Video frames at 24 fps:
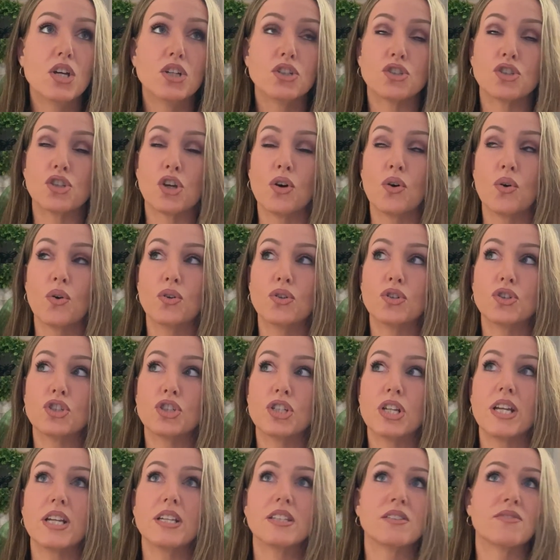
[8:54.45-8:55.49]
So
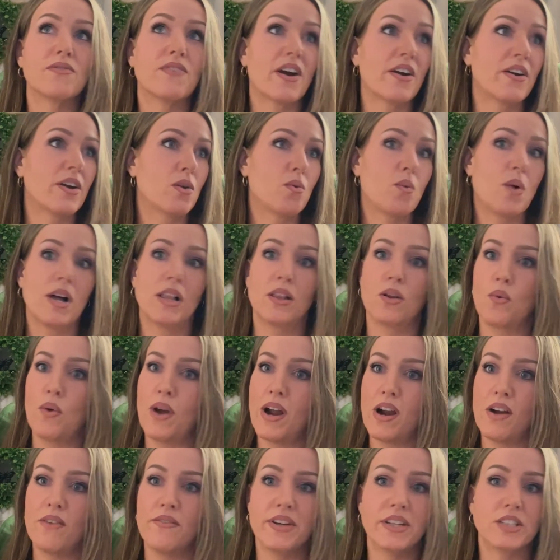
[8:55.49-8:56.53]
she is very well
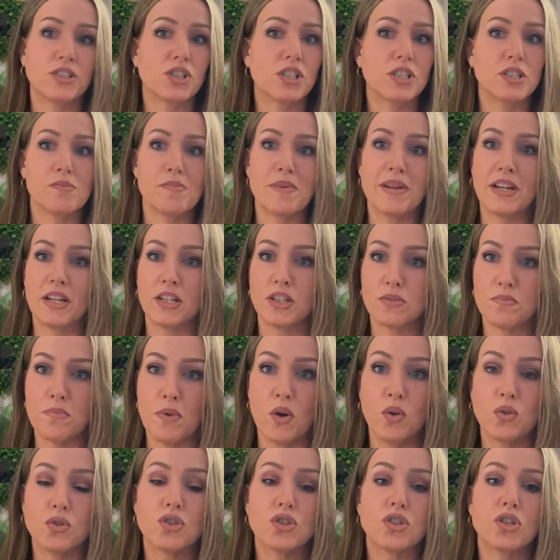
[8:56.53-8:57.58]
aware of it. She's been
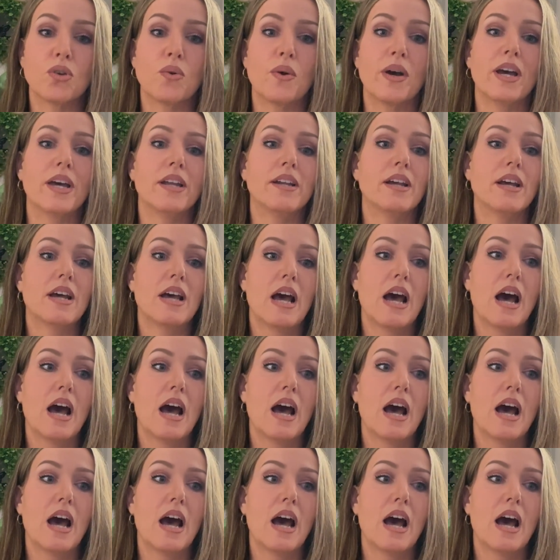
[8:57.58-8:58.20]
exposed to it.